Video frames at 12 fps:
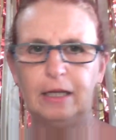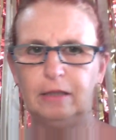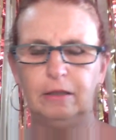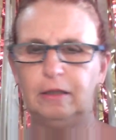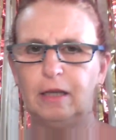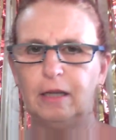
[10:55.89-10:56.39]

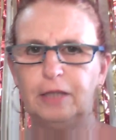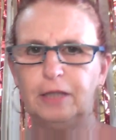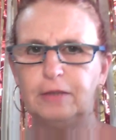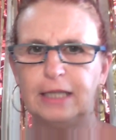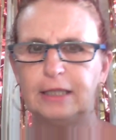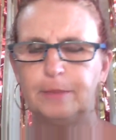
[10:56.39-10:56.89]
And I
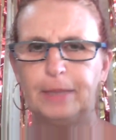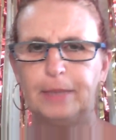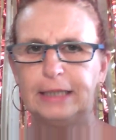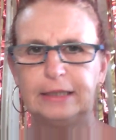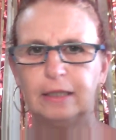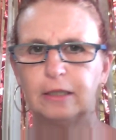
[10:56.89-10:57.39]
use that as a
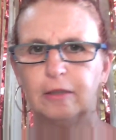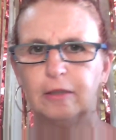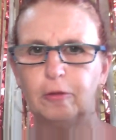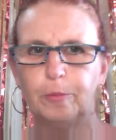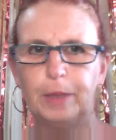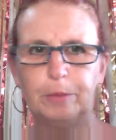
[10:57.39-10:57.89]
base, like a
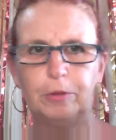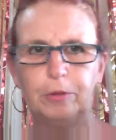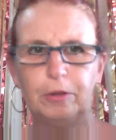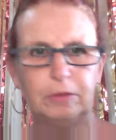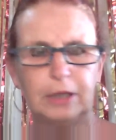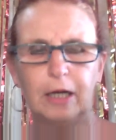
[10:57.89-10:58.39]
lot of people
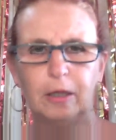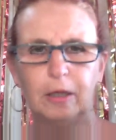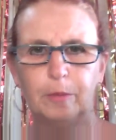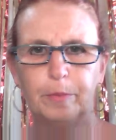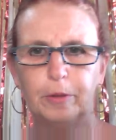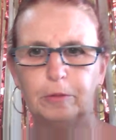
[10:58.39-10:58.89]
use
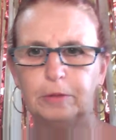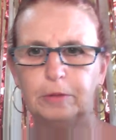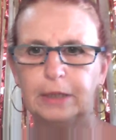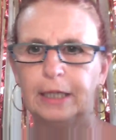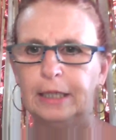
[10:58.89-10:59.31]
cardboard.